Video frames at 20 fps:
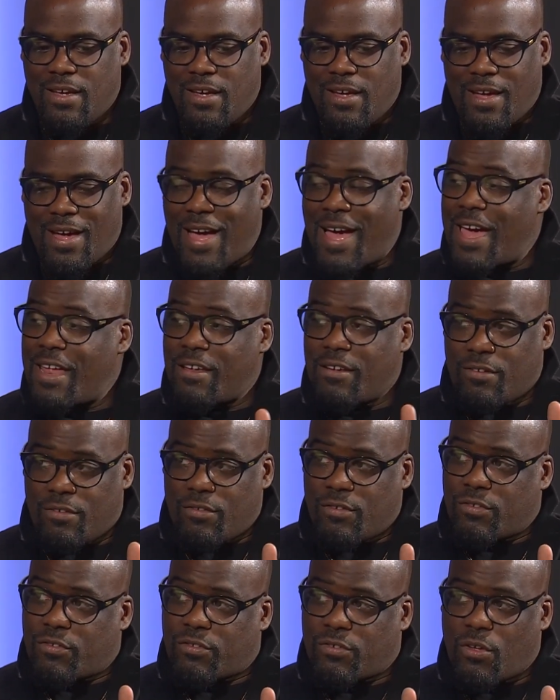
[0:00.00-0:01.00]
I had a
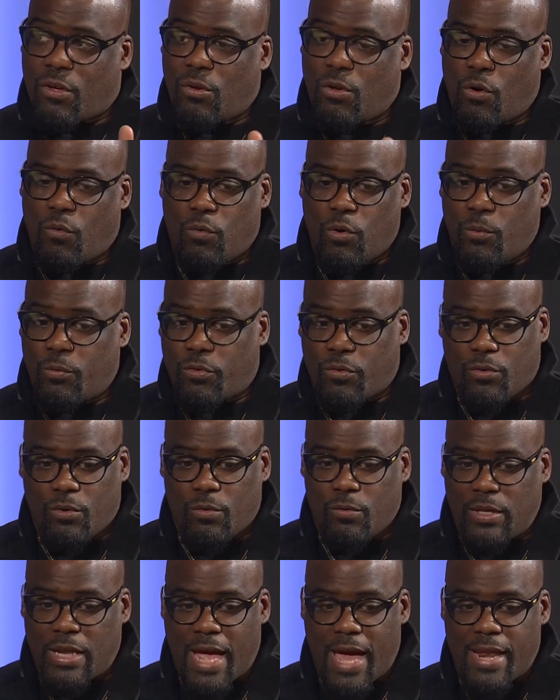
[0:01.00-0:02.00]
solo room, so
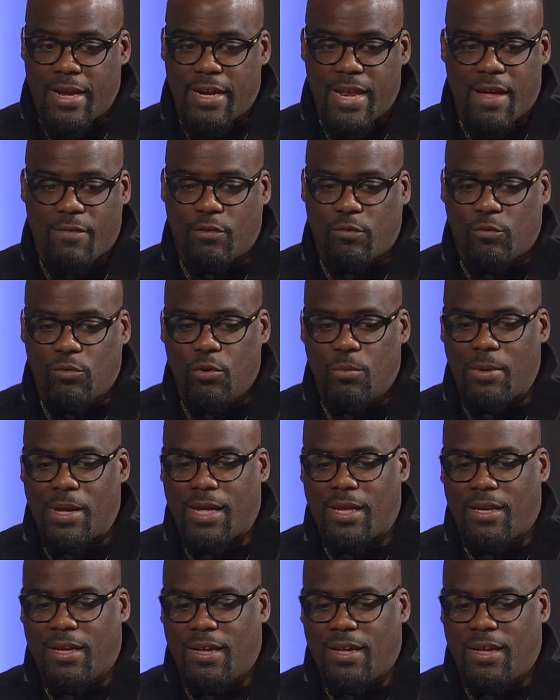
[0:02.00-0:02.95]
I didn't have a roommate.